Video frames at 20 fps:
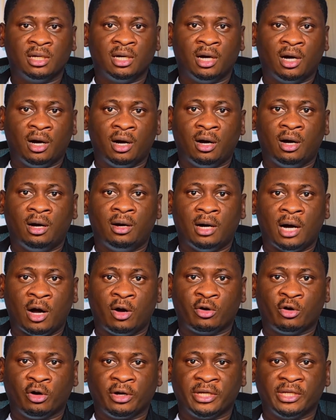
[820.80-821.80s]

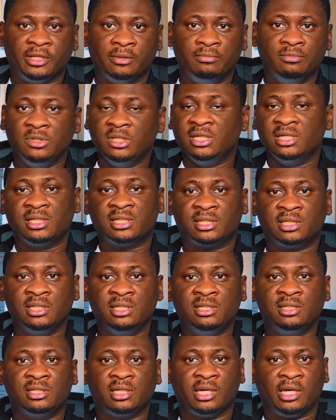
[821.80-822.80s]
algorithm
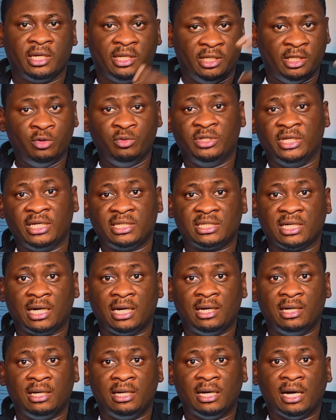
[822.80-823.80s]
sees a new data
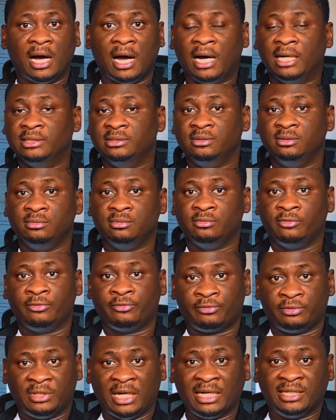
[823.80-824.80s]
and
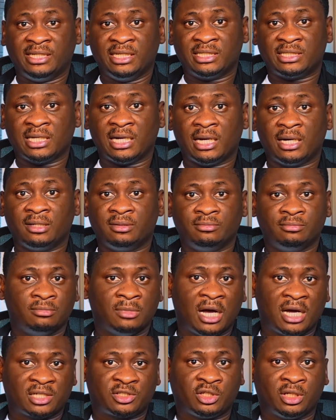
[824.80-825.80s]
that data
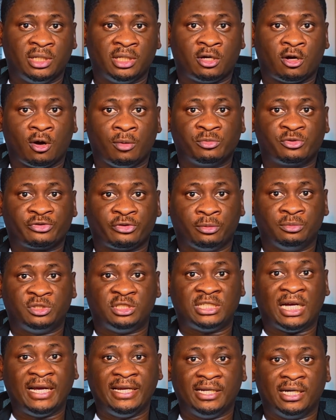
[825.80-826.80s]
actually comes from
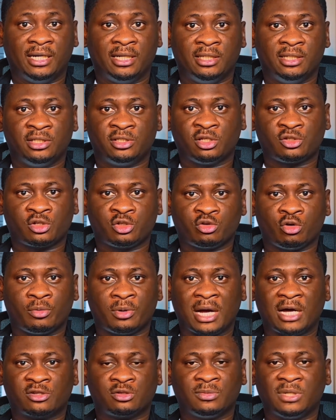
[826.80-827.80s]
China, it's just going to
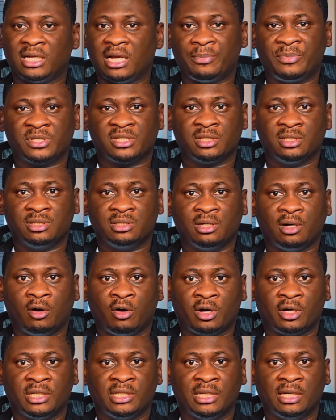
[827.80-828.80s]
assume that that person
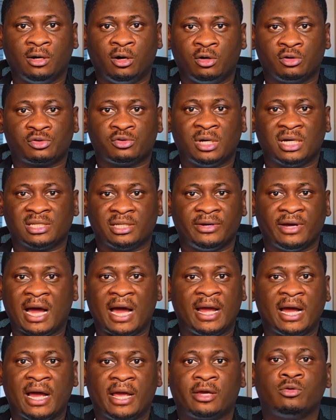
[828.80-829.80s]
already also has a
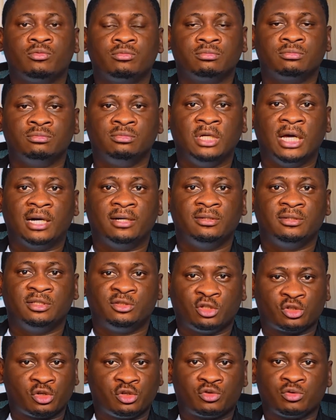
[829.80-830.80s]
high IQ. Yeah,
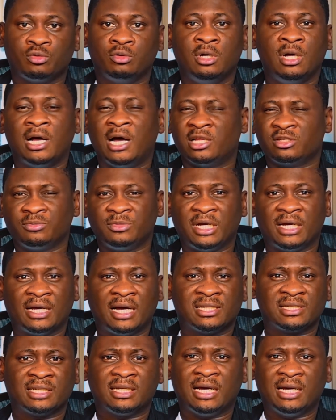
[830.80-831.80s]
just going to assume that he
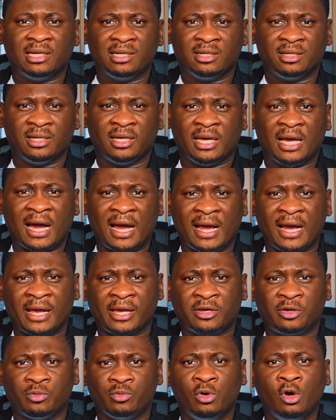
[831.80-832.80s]
has a high
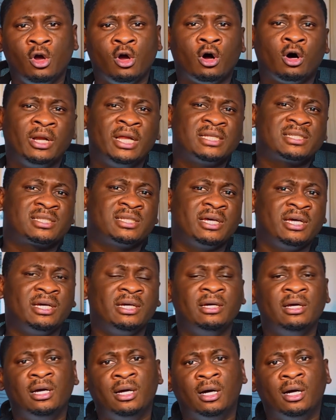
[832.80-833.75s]
IQ. Or let's say